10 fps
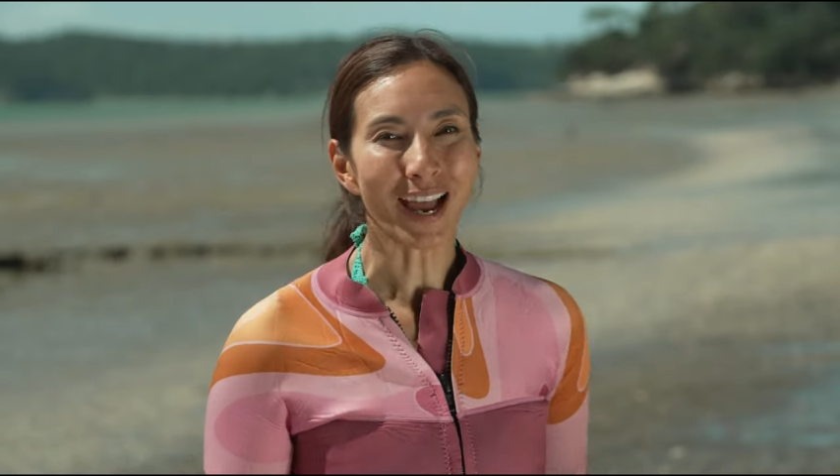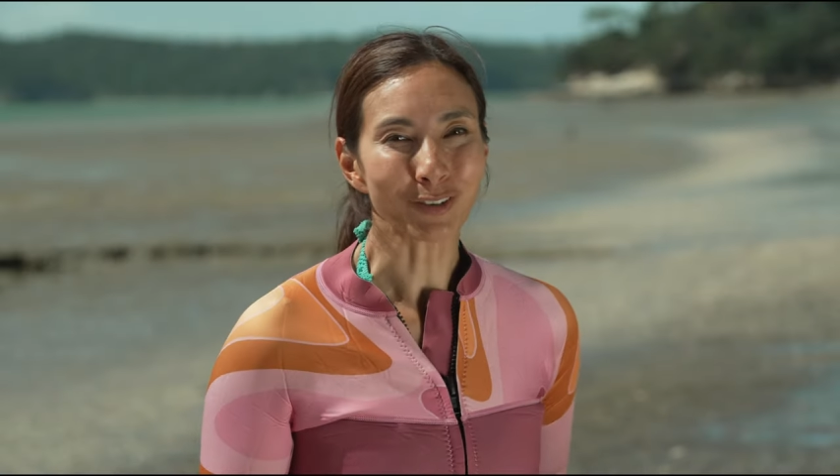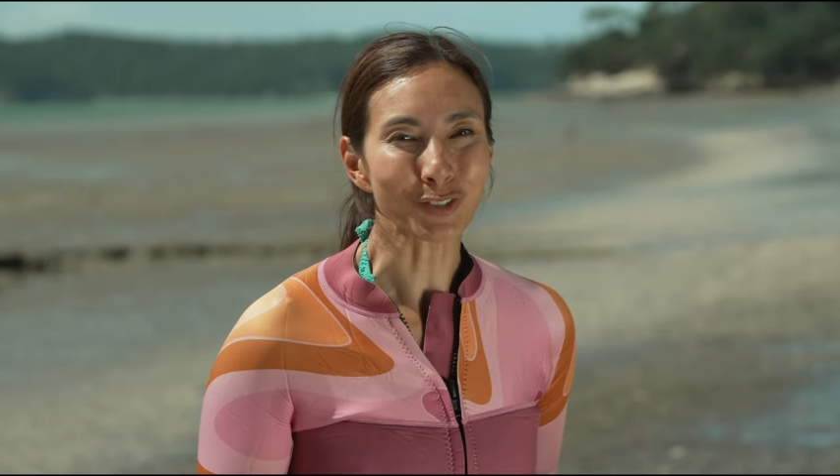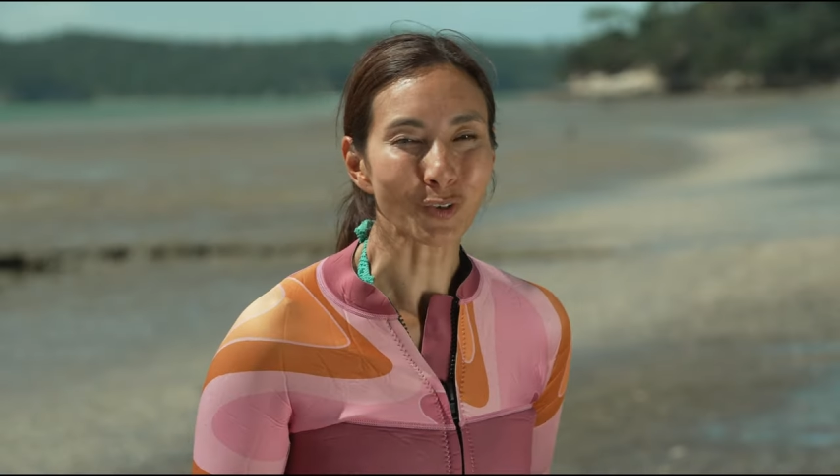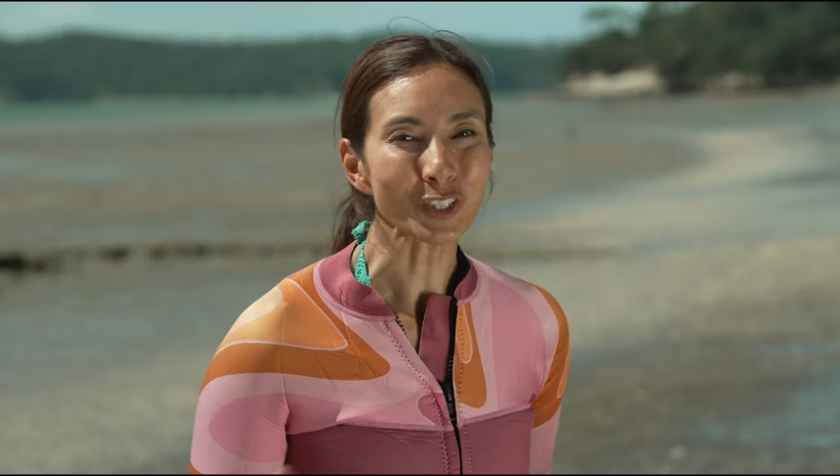
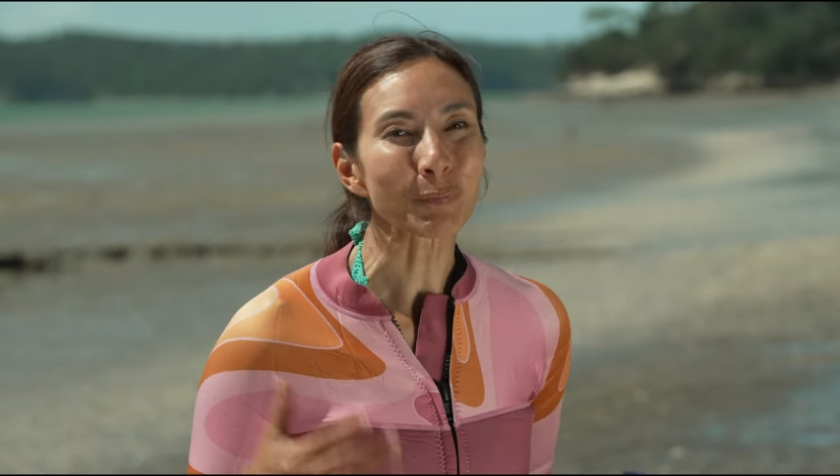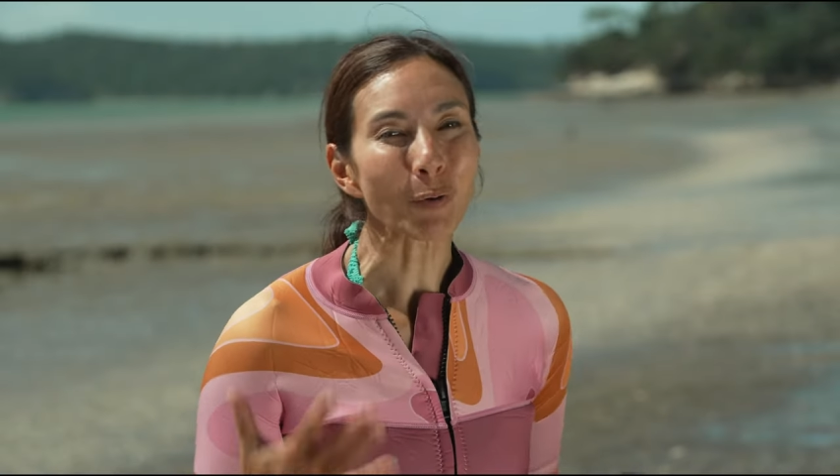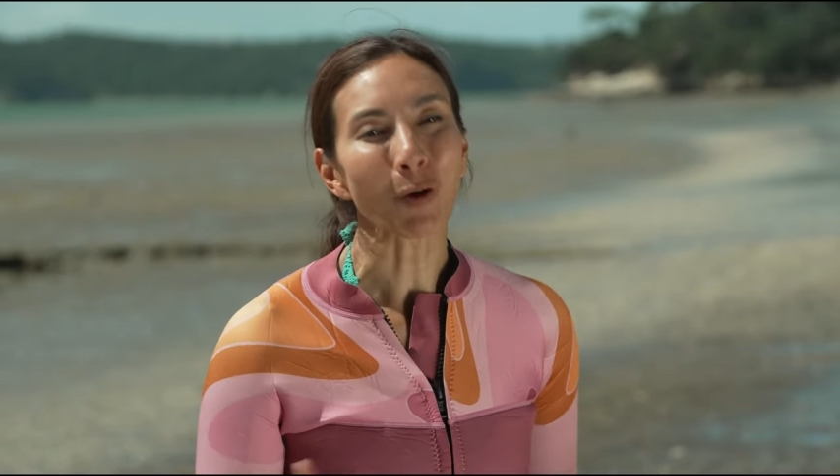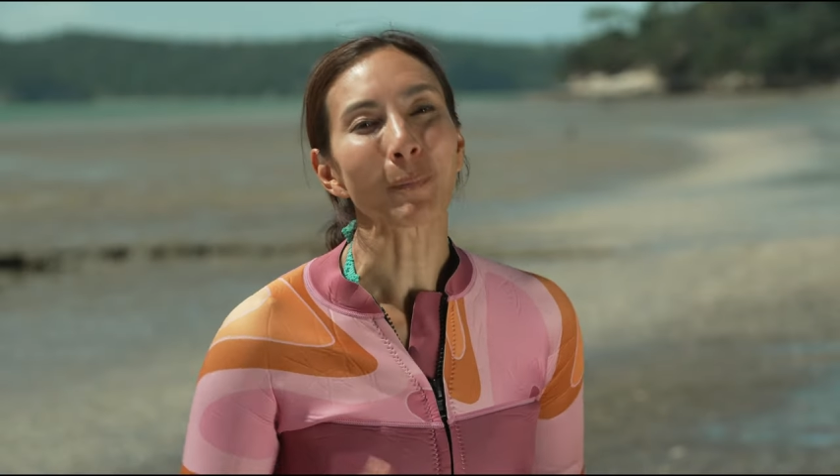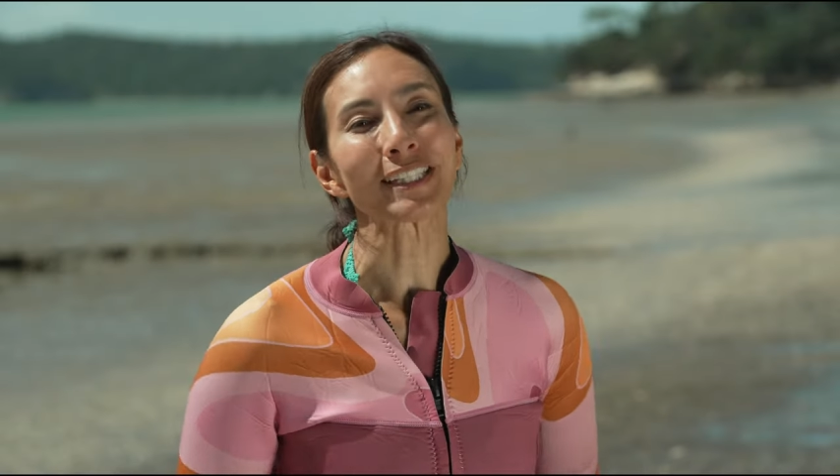outdoors
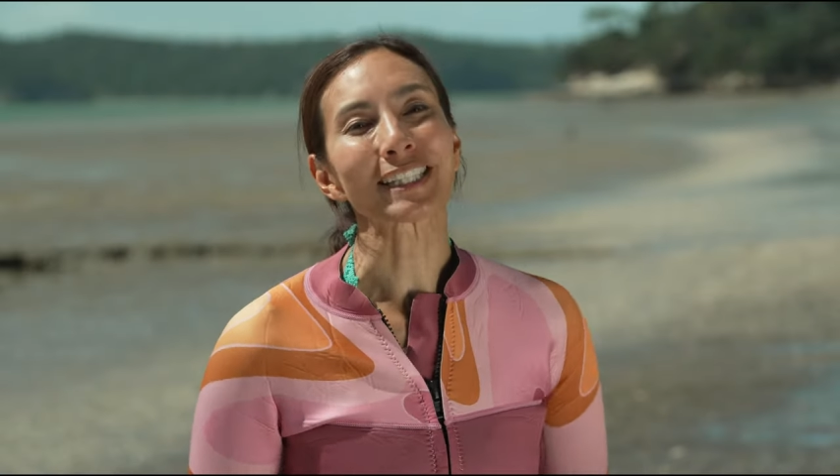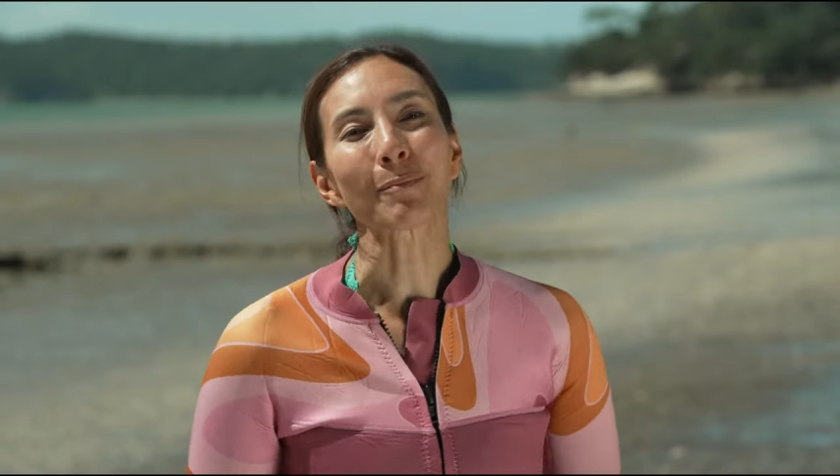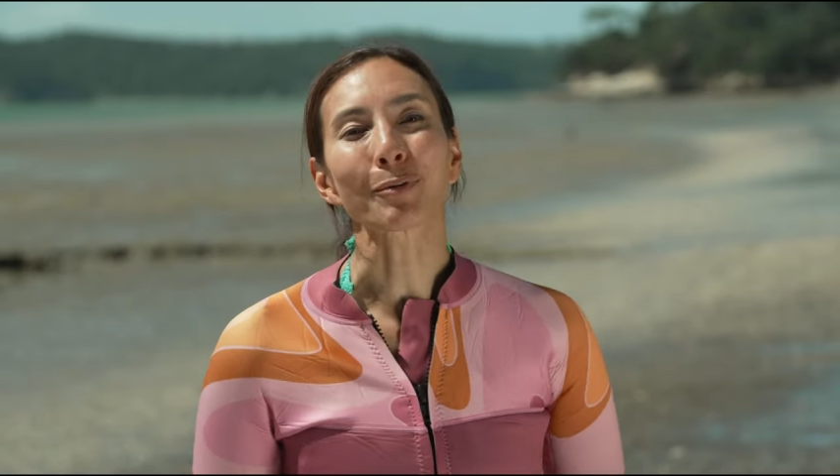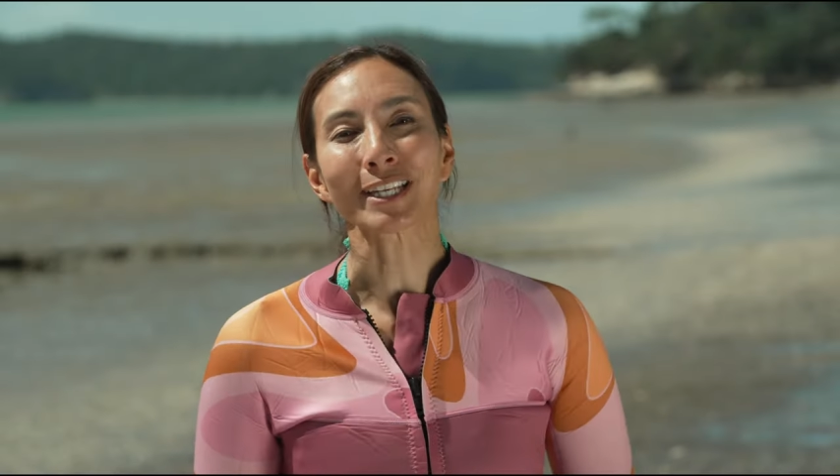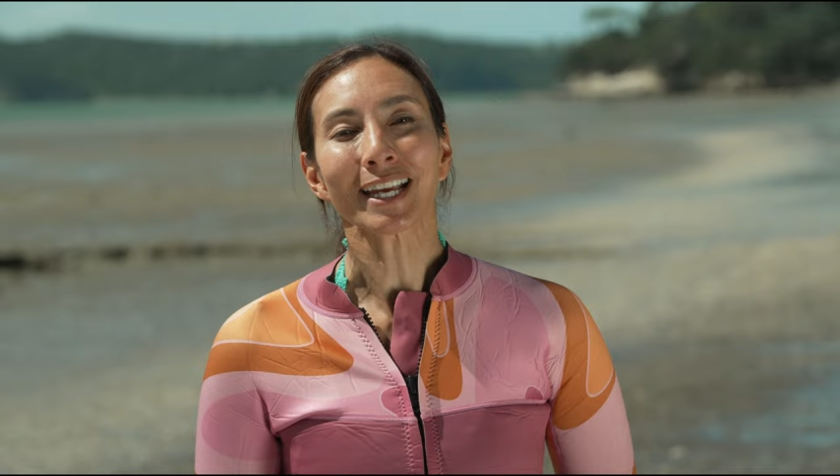but want my
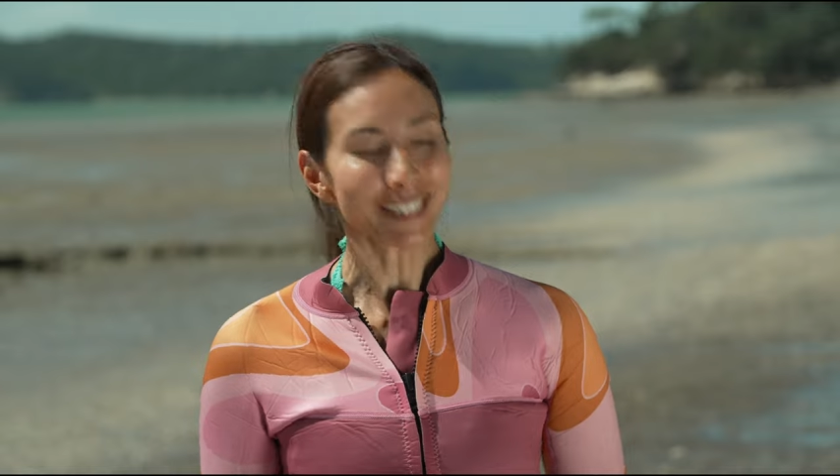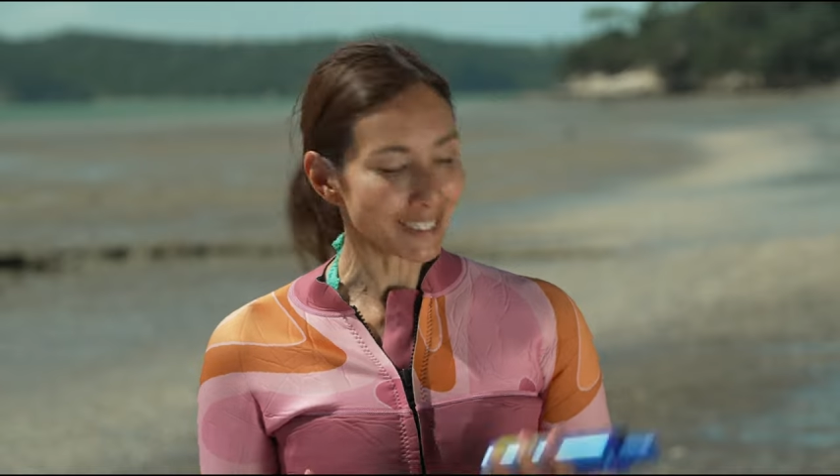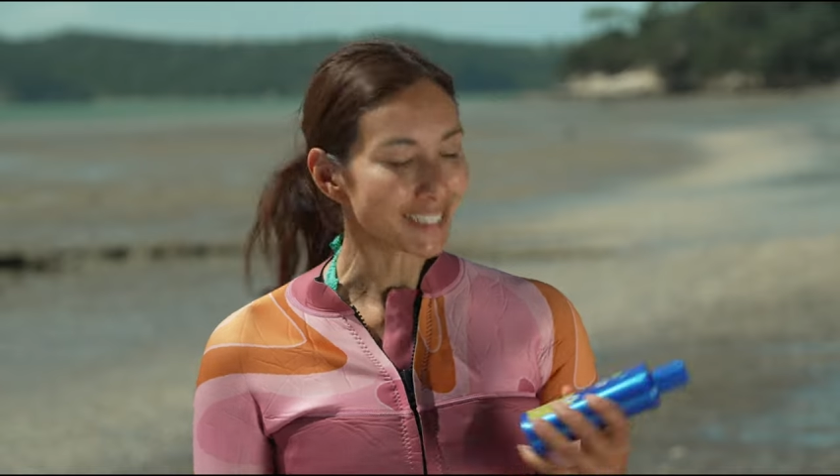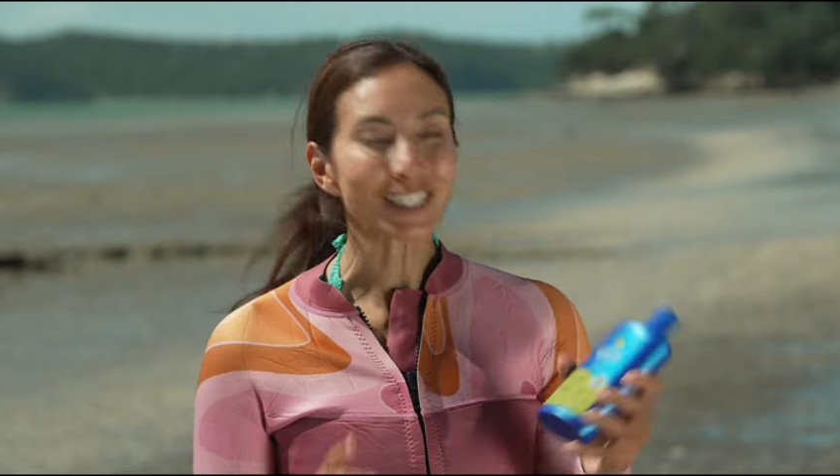skin protected,